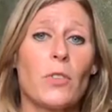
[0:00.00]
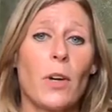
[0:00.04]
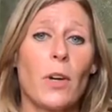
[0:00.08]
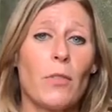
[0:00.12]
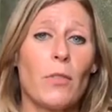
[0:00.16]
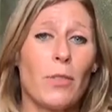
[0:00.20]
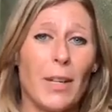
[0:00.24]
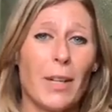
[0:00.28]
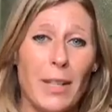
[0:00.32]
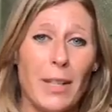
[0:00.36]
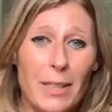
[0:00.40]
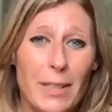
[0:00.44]

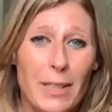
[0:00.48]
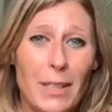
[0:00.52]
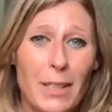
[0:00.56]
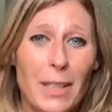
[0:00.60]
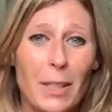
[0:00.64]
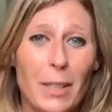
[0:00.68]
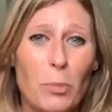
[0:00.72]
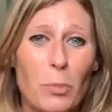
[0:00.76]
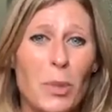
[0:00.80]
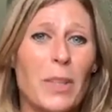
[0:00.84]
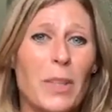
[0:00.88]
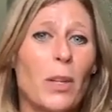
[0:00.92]
forever, and it
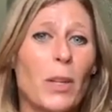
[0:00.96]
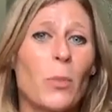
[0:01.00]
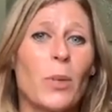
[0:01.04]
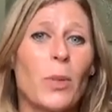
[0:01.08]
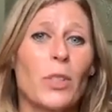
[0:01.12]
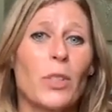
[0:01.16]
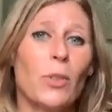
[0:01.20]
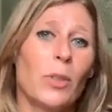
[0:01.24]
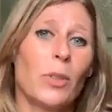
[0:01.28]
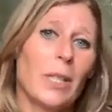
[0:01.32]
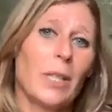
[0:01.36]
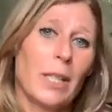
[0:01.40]
did, but then
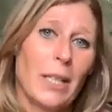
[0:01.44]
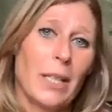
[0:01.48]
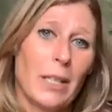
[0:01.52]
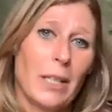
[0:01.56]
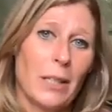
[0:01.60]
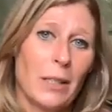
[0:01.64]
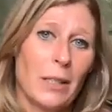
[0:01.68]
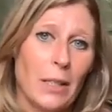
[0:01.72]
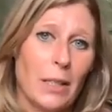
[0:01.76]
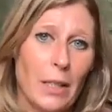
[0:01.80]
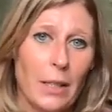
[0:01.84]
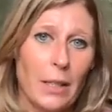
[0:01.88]
we do it
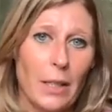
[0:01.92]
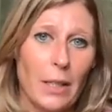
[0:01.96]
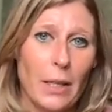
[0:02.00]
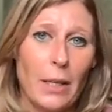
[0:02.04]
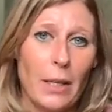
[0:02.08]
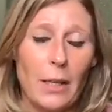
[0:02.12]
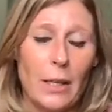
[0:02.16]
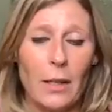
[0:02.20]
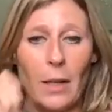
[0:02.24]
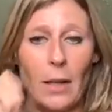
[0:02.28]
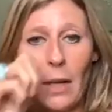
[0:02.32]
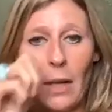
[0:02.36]
again and
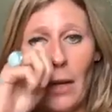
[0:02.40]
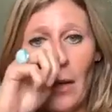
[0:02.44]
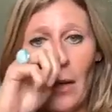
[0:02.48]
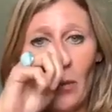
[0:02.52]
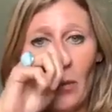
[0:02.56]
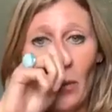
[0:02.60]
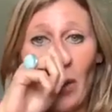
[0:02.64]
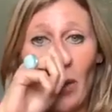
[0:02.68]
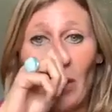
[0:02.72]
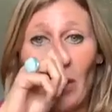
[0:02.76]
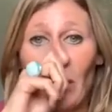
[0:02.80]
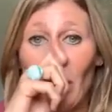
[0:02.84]
again
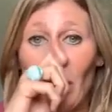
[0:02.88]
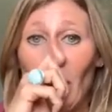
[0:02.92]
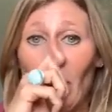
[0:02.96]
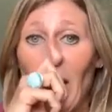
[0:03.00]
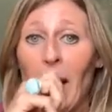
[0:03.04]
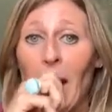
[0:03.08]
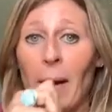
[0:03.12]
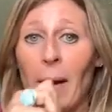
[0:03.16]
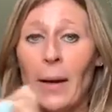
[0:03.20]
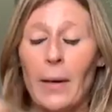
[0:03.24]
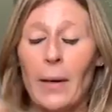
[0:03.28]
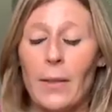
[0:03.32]
and wonder
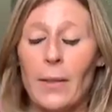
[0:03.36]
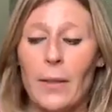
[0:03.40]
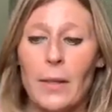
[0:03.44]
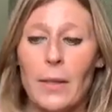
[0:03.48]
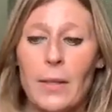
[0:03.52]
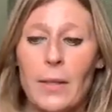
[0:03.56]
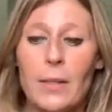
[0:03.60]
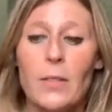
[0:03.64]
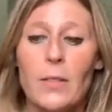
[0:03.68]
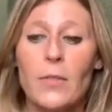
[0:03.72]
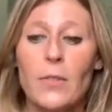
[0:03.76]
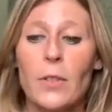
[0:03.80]
why
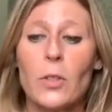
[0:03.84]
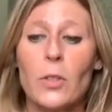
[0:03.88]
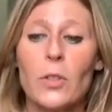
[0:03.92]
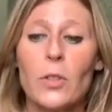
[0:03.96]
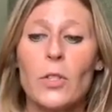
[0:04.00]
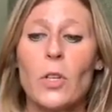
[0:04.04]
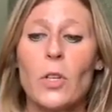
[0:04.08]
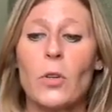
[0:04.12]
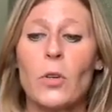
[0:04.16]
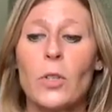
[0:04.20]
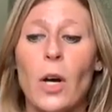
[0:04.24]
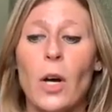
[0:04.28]
things feel
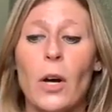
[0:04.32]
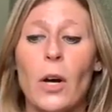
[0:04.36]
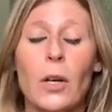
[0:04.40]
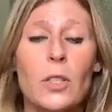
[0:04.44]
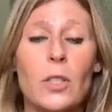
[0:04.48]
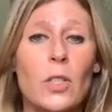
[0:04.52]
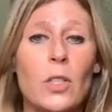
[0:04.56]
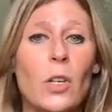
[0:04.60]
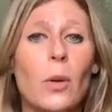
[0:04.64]
so dark.